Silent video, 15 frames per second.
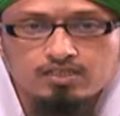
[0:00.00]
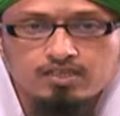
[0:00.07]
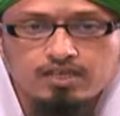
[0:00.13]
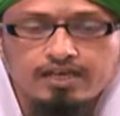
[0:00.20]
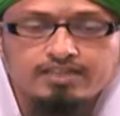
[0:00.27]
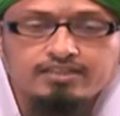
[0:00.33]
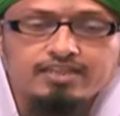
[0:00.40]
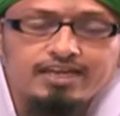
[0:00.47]

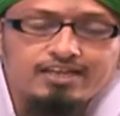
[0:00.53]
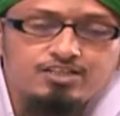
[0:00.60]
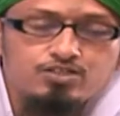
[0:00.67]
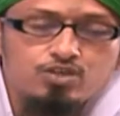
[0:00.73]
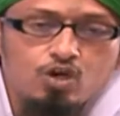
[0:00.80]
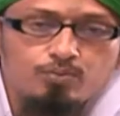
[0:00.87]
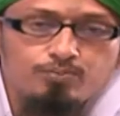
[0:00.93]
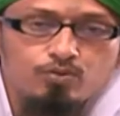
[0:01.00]
And that
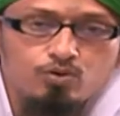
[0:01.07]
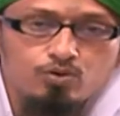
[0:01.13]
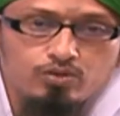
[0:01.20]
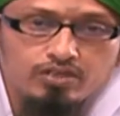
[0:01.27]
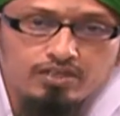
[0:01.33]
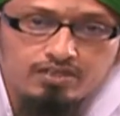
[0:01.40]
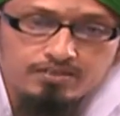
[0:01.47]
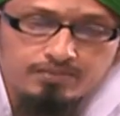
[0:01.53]
shop
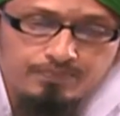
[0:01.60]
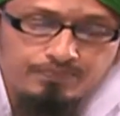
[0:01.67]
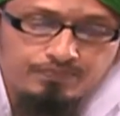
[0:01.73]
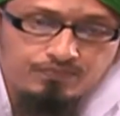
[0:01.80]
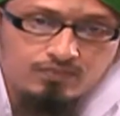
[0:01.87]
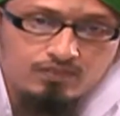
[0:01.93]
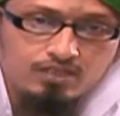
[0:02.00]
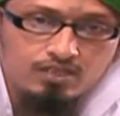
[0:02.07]
owner
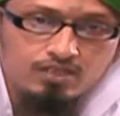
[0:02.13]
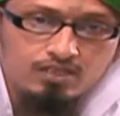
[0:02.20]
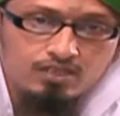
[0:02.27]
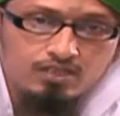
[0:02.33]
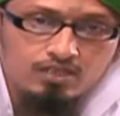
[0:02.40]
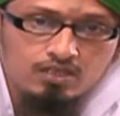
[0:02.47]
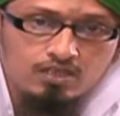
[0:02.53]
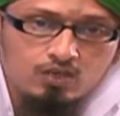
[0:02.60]

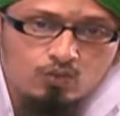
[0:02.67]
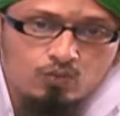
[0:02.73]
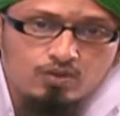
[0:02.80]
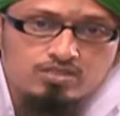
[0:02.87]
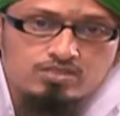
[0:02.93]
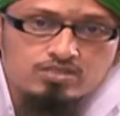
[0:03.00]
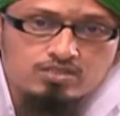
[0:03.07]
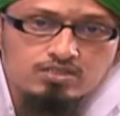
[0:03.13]

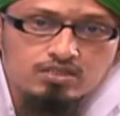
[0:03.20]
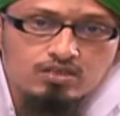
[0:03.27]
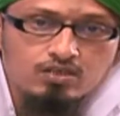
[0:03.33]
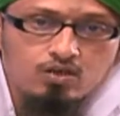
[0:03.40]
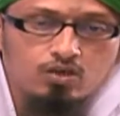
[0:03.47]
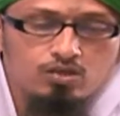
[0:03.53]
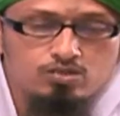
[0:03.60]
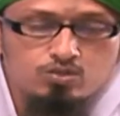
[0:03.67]
was
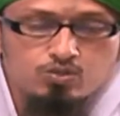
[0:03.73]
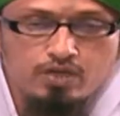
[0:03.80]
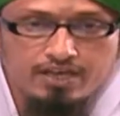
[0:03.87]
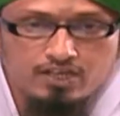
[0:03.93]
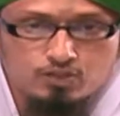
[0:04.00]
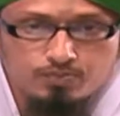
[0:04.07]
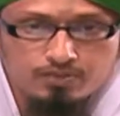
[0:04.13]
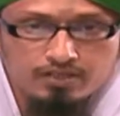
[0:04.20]
also
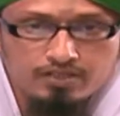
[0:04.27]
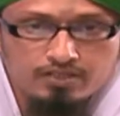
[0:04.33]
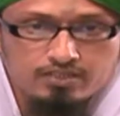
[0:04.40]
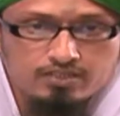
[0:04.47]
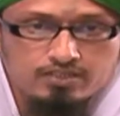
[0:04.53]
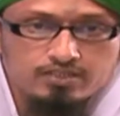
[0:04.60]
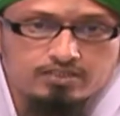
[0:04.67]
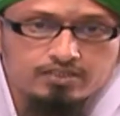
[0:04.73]
expert,
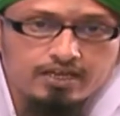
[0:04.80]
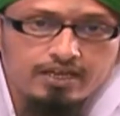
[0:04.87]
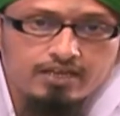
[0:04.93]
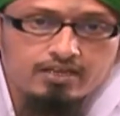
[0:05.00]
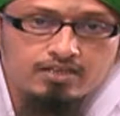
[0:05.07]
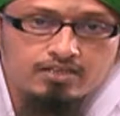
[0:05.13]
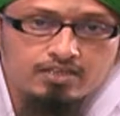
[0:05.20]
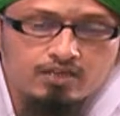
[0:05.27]

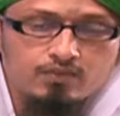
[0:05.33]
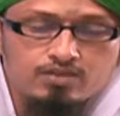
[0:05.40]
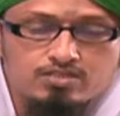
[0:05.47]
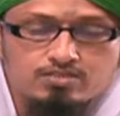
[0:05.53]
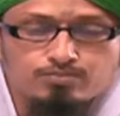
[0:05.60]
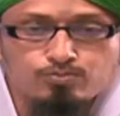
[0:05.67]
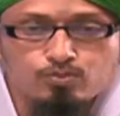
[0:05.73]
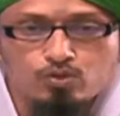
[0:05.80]
and he was
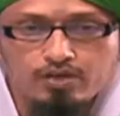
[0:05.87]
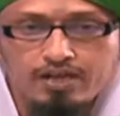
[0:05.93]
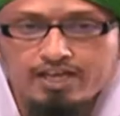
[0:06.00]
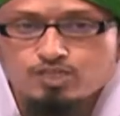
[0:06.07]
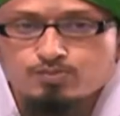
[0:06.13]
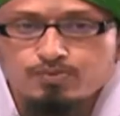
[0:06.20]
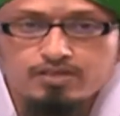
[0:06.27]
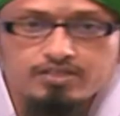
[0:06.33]
more
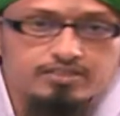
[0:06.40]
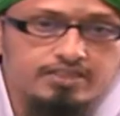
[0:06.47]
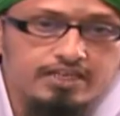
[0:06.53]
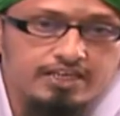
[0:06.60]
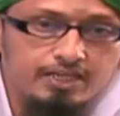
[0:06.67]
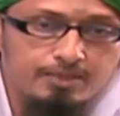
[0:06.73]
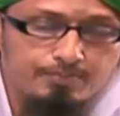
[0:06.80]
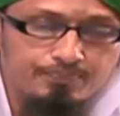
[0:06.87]
expert than
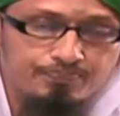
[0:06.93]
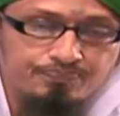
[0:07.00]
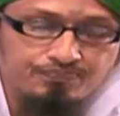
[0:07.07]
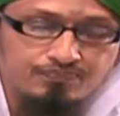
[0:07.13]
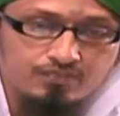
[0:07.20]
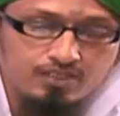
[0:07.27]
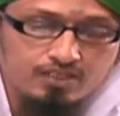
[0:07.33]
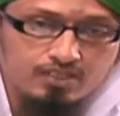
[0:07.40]
him.
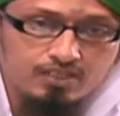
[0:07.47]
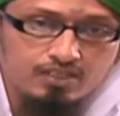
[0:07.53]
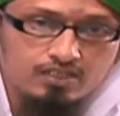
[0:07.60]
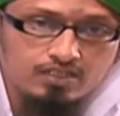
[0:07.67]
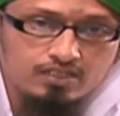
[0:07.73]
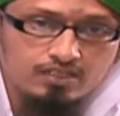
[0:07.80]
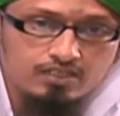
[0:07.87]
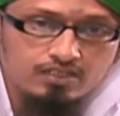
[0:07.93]

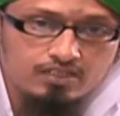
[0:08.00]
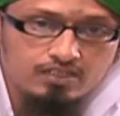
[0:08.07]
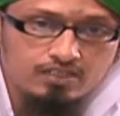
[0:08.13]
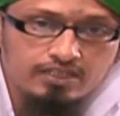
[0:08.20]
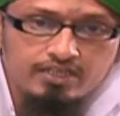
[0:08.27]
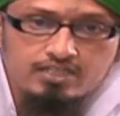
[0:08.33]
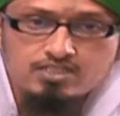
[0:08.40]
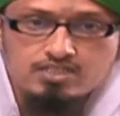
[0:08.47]

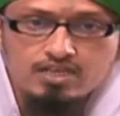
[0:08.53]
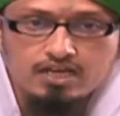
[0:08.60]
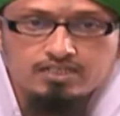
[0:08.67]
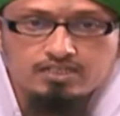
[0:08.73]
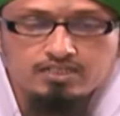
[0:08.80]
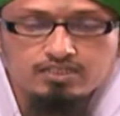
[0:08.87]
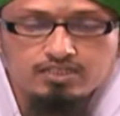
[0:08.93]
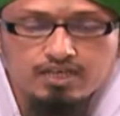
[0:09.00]
He
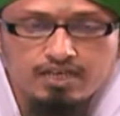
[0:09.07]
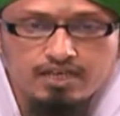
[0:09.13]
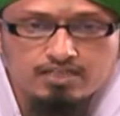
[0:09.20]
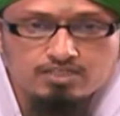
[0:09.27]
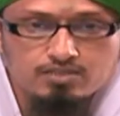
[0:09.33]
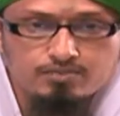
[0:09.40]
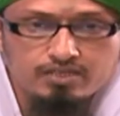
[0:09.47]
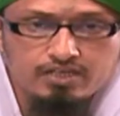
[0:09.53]
started
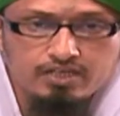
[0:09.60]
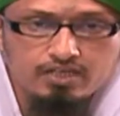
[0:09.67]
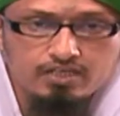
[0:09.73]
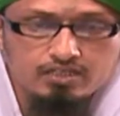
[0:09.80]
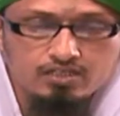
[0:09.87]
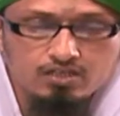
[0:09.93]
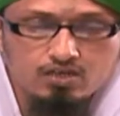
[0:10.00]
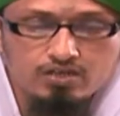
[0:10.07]
examining,
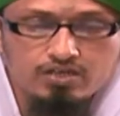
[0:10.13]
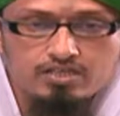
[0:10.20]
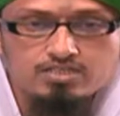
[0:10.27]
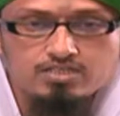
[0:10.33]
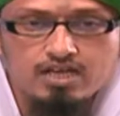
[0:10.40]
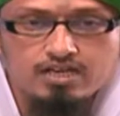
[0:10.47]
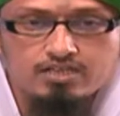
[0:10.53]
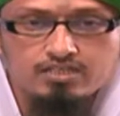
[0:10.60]
or he
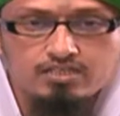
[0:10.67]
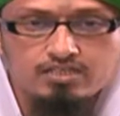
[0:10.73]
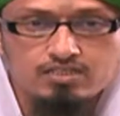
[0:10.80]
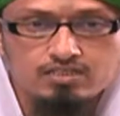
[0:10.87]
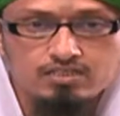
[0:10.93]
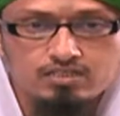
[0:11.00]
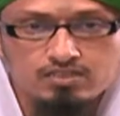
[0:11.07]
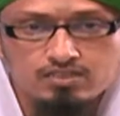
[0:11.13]
started
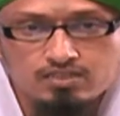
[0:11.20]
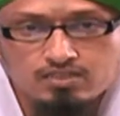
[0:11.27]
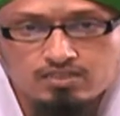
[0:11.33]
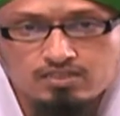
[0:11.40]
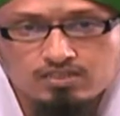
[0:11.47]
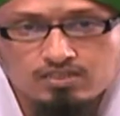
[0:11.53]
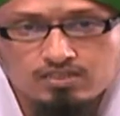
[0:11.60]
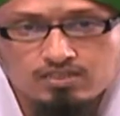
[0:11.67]

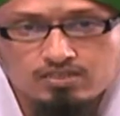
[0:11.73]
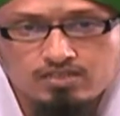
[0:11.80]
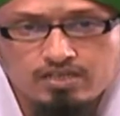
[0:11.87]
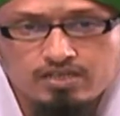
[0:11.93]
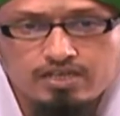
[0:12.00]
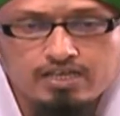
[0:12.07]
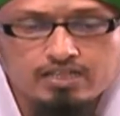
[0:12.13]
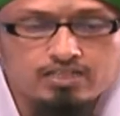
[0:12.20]

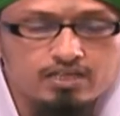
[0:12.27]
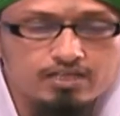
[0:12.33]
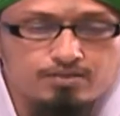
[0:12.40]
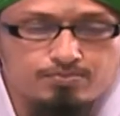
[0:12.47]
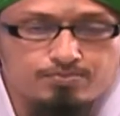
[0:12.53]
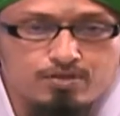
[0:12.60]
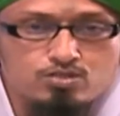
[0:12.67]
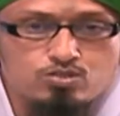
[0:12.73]
turning
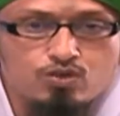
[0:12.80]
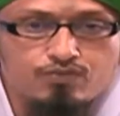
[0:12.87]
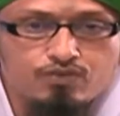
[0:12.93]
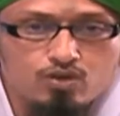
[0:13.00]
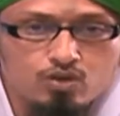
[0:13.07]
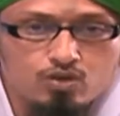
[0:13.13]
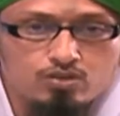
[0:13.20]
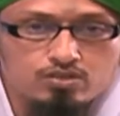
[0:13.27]
that piece of
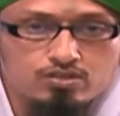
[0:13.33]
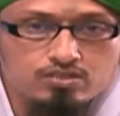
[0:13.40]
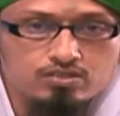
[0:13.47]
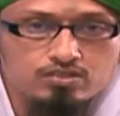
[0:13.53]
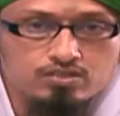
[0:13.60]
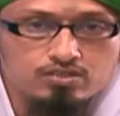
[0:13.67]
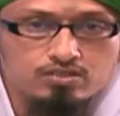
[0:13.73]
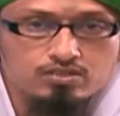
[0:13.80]
cloth
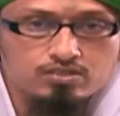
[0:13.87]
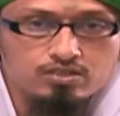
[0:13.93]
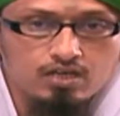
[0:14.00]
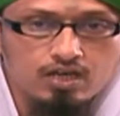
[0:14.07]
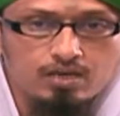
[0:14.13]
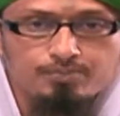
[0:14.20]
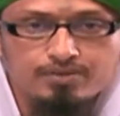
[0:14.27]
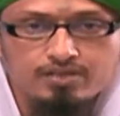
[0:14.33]

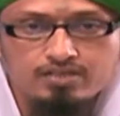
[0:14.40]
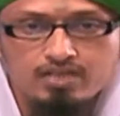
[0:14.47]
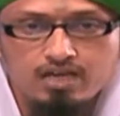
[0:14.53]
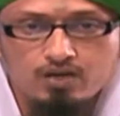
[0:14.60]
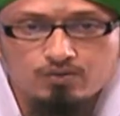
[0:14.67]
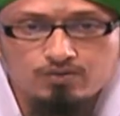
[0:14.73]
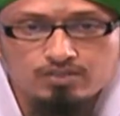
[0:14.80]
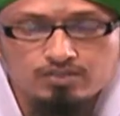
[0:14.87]
up and
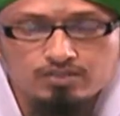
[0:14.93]
down,